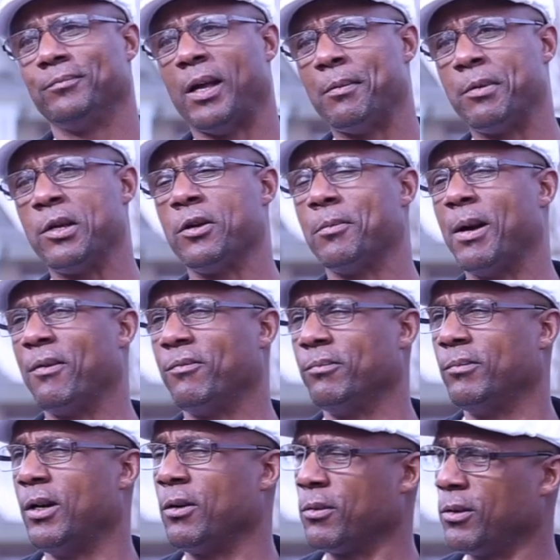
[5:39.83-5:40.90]
I've been here about
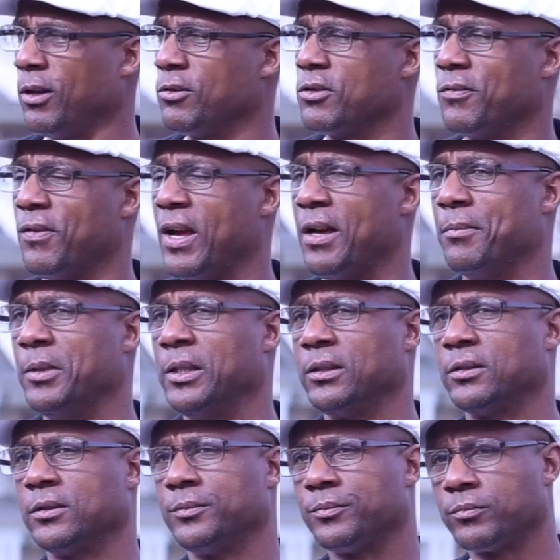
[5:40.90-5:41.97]
close to 5
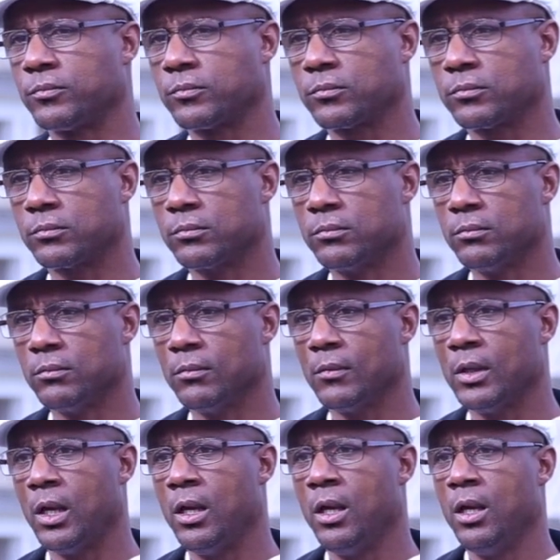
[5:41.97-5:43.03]
months.
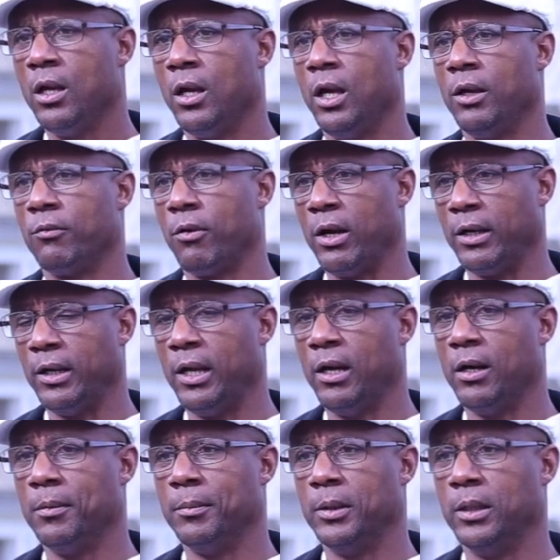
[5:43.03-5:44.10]
And right
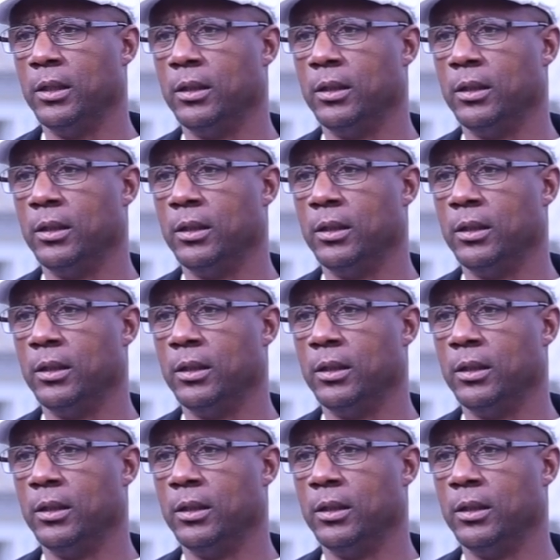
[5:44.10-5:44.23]
now I'm